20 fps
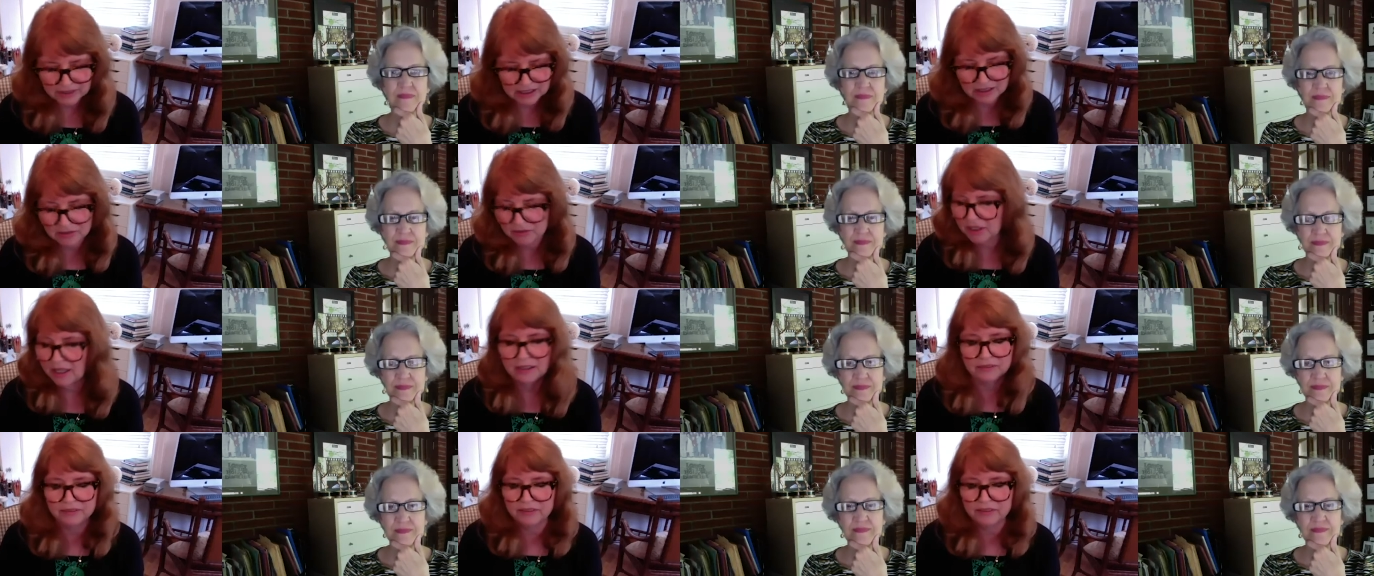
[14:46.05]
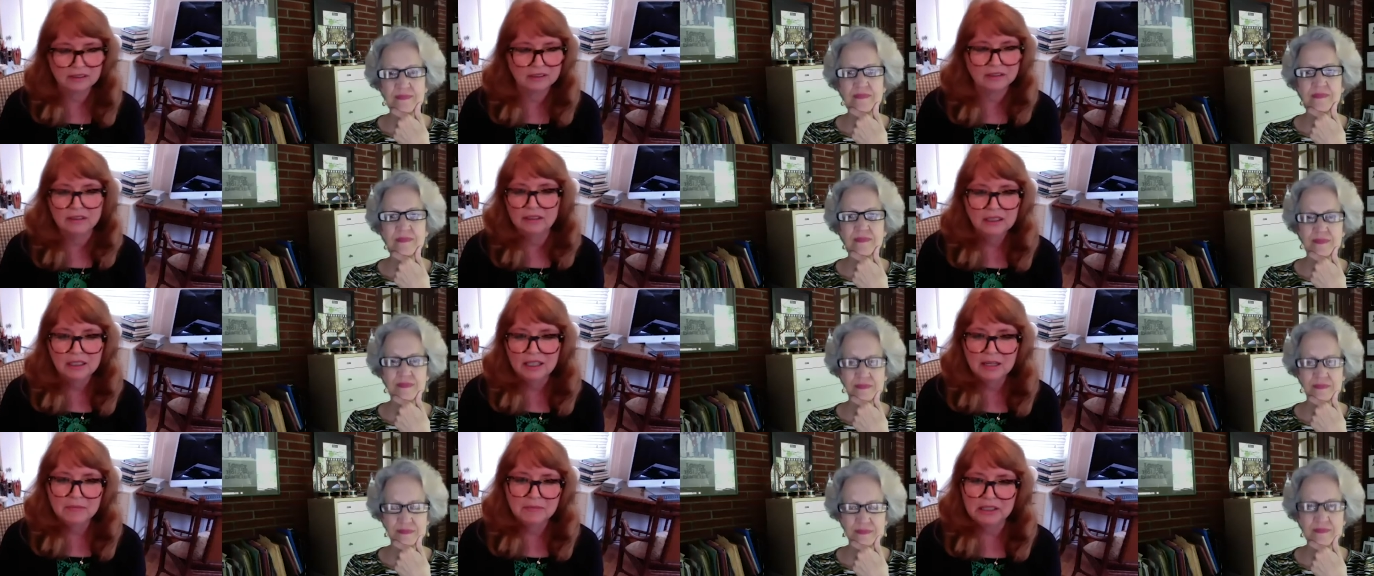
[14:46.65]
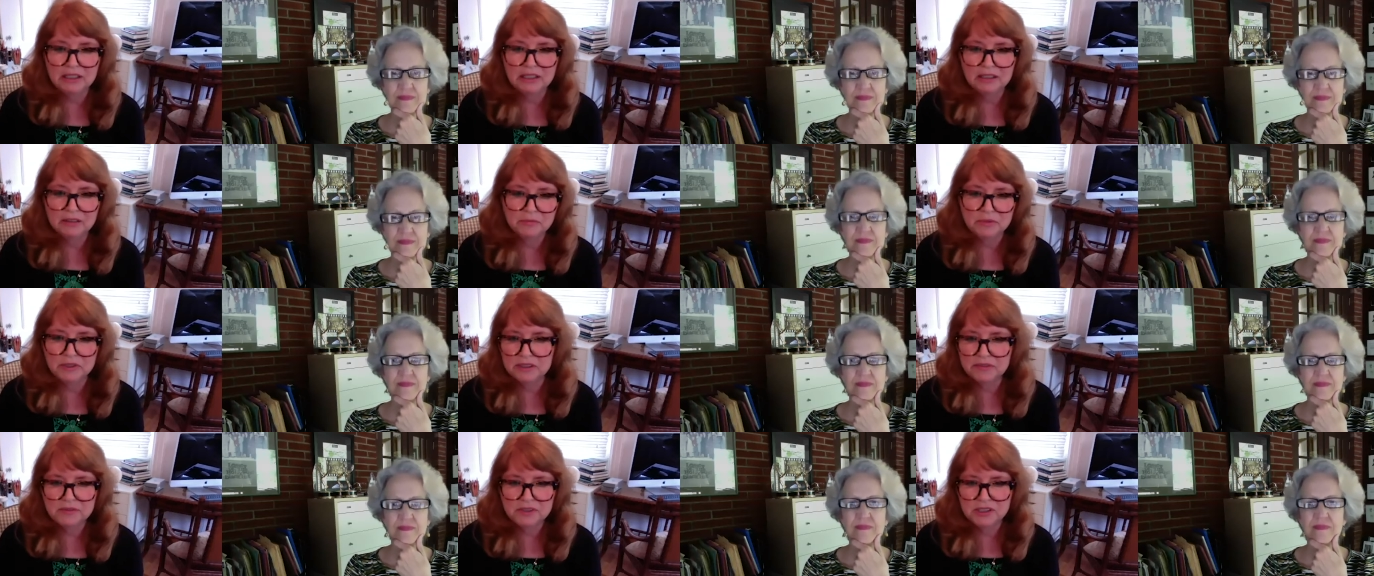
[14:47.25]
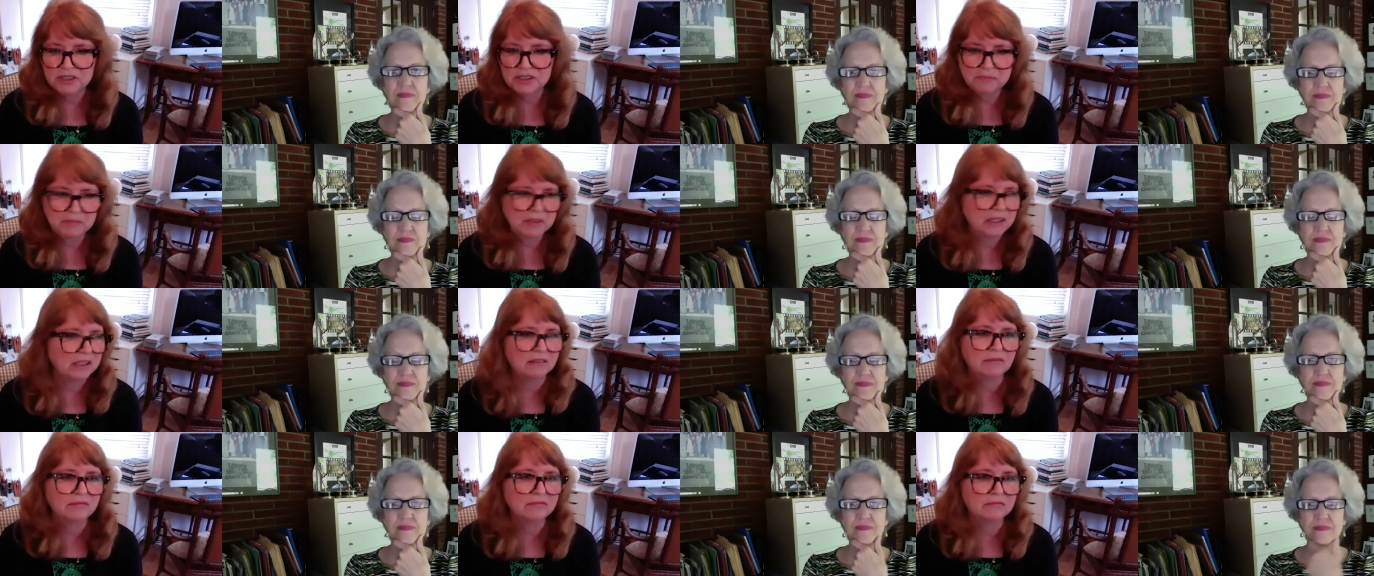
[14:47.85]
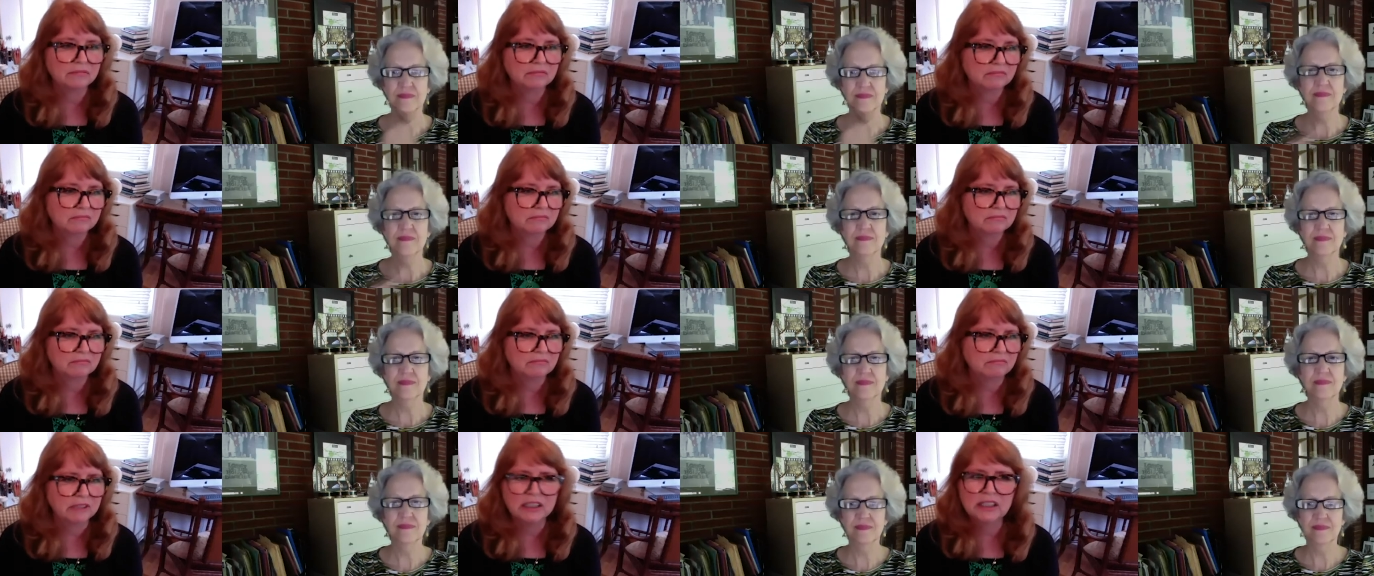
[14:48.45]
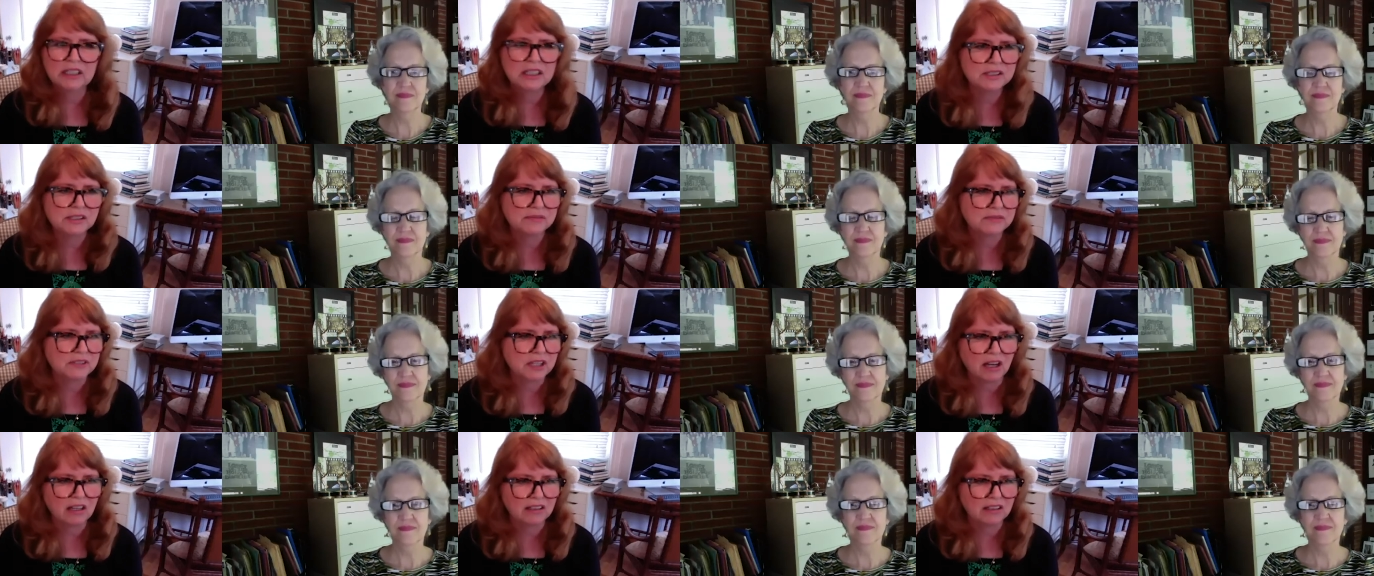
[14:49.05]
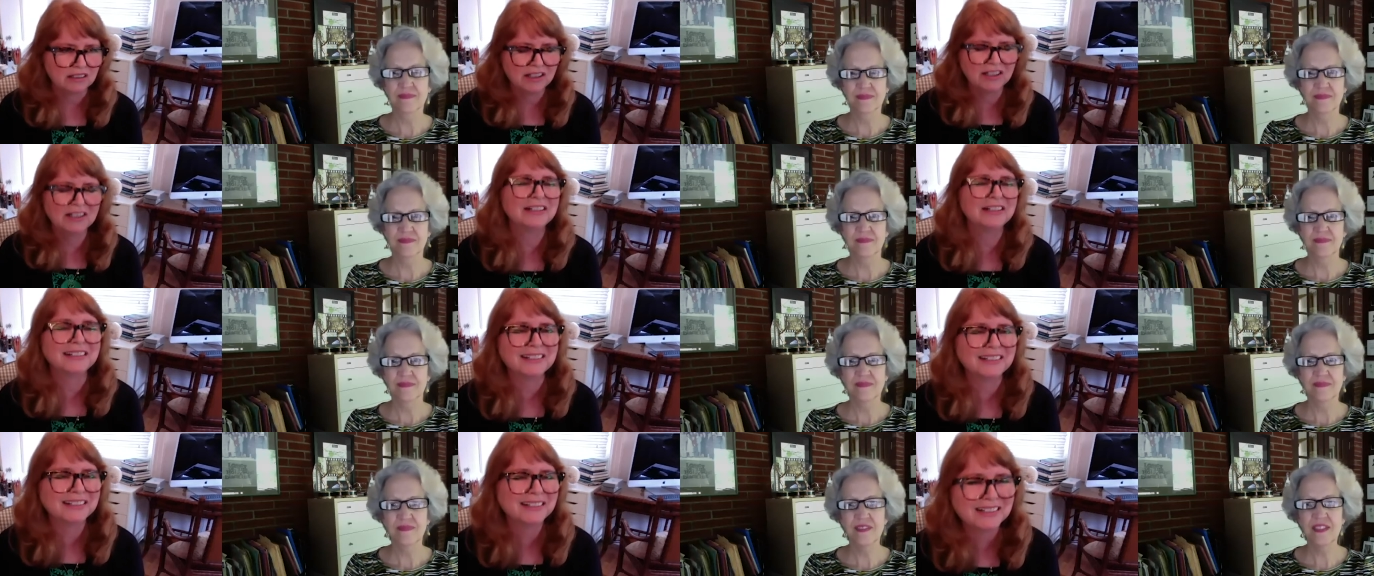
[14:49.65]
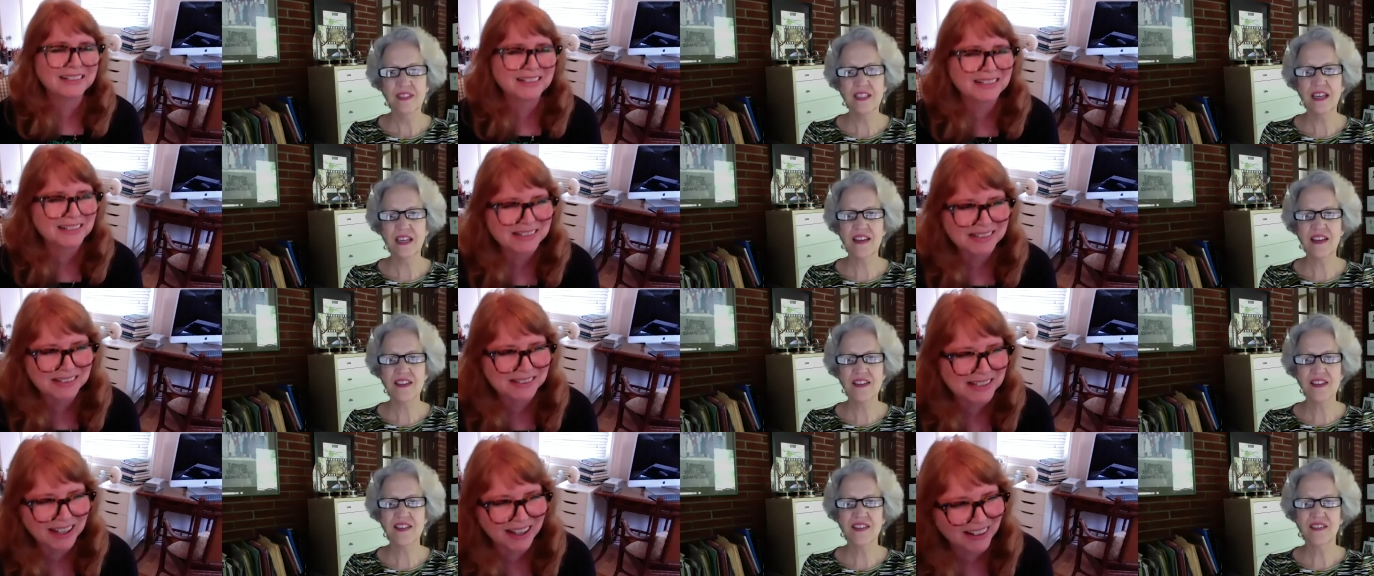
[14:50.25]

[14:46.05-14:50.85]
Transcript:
Speaker 1: It would have just been millions of dollars. Yeah.